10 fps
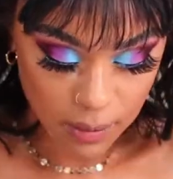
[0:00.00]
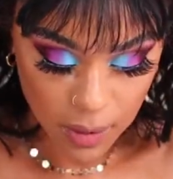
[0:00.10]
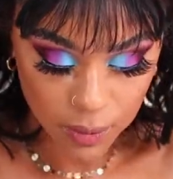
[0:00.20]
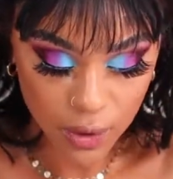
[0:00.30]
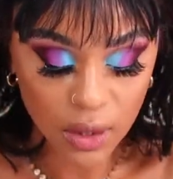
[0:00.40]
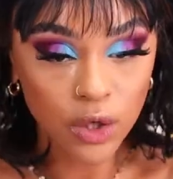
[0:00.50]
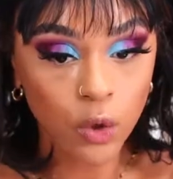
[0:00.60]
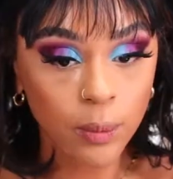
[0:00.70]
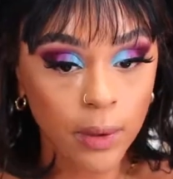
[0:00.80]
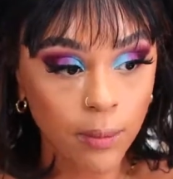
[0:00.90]
me put a
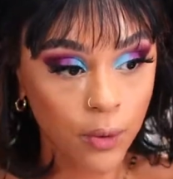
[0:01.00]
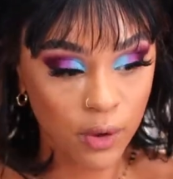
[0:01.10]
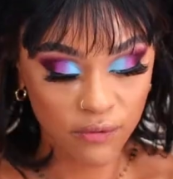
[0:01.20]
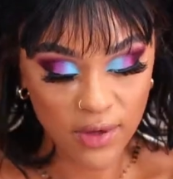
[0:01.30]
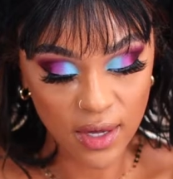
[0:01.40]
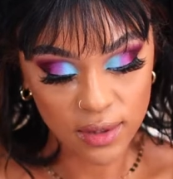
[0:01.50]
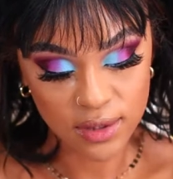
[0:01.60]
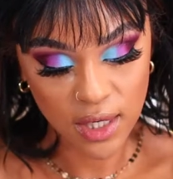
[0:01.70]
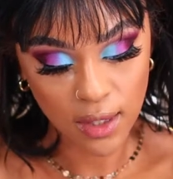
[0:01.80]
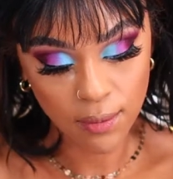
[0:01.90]
little bit more of that
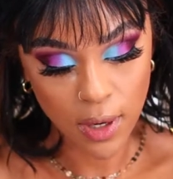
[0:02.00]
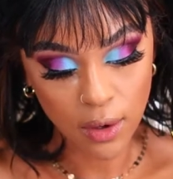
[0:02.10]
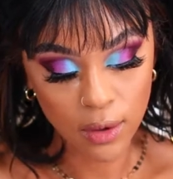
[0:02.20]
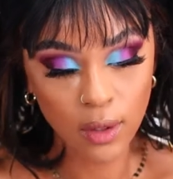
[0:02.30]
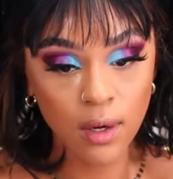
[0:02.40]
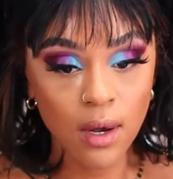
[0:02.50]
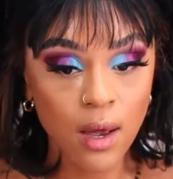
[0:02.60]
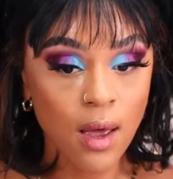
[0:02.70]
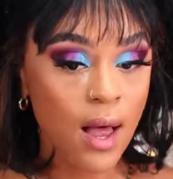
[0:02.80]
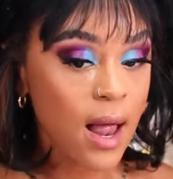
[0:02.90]
setting powder.
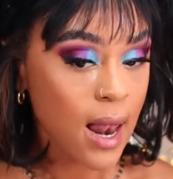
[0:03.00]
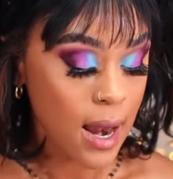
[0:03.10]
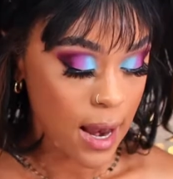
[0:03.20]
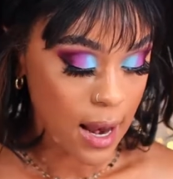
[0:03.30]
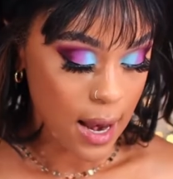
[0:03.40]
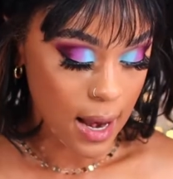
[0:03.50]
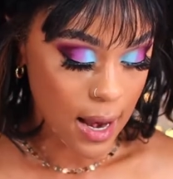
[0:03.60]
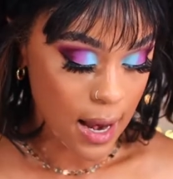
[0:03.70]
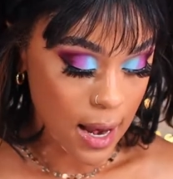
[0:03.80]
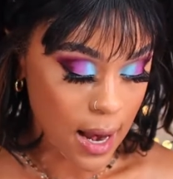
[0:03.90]

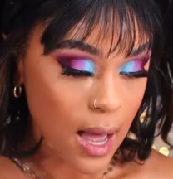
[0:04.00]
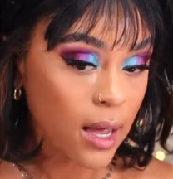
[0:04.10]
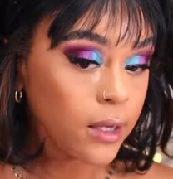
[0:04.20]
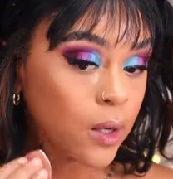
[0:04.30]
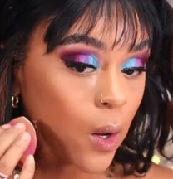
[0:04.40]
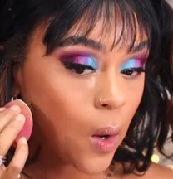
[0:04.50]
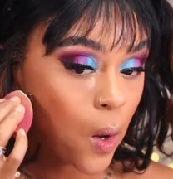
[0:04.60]
Line